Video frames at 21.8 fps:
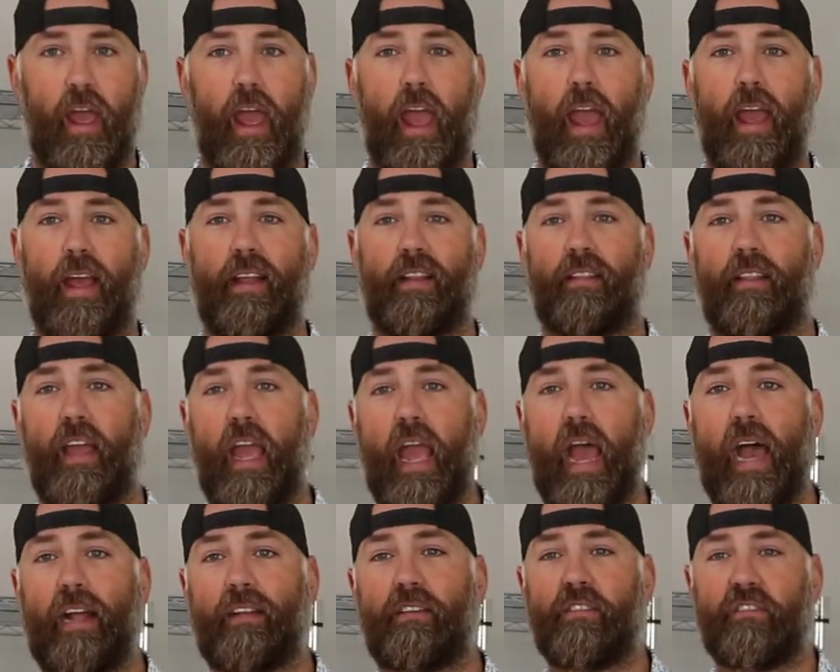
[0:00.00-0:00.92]
and they
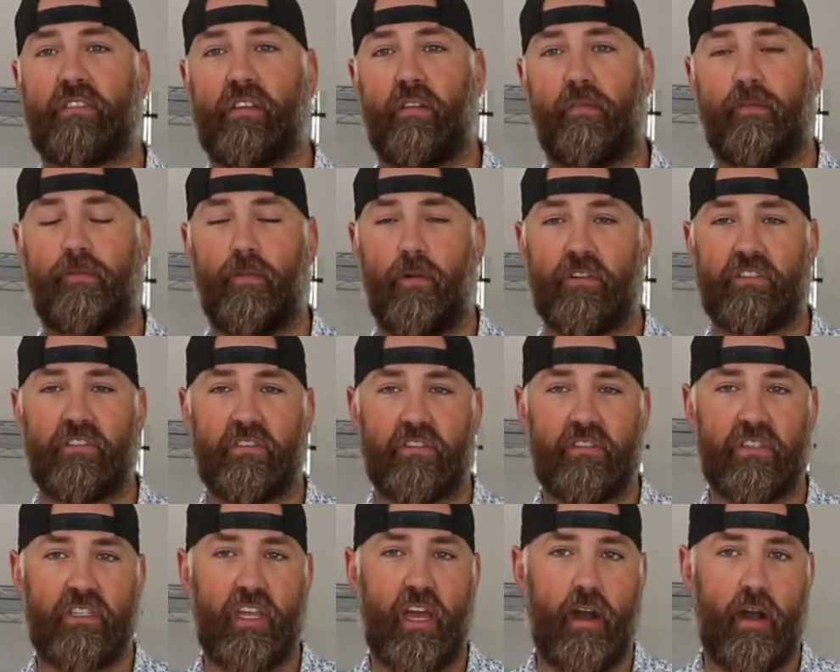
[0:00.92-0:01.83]
had these
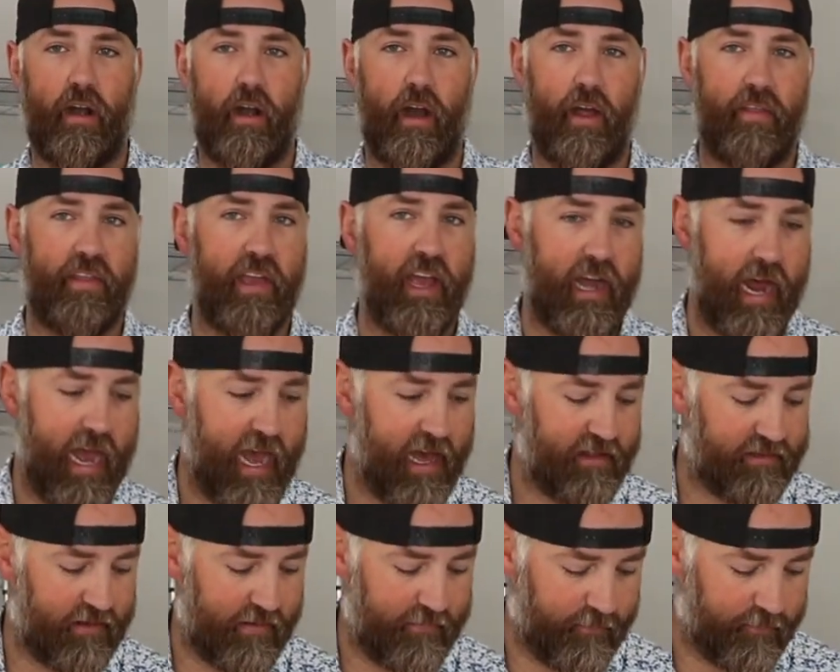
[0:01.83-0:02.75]
enforcers there, and they
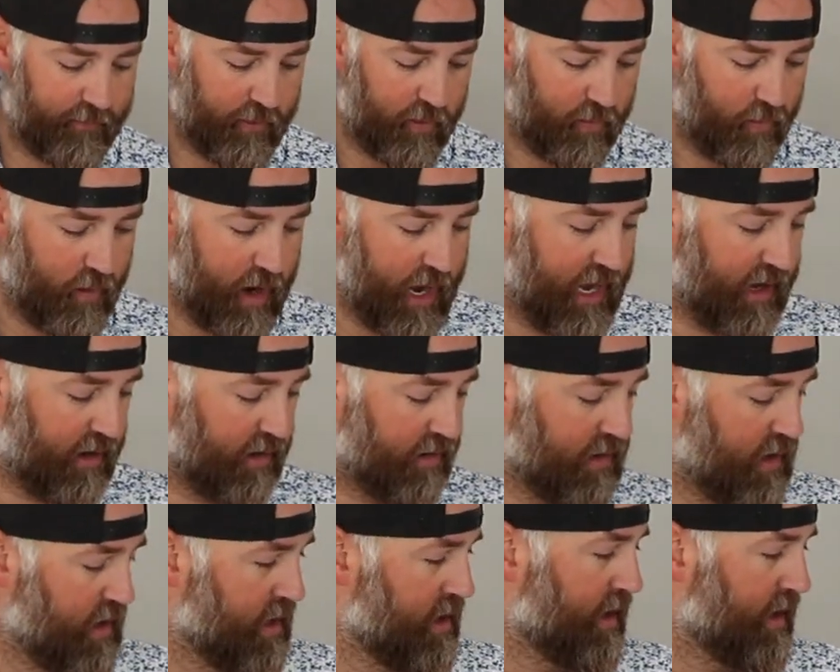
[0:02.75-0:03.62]
had them for a while.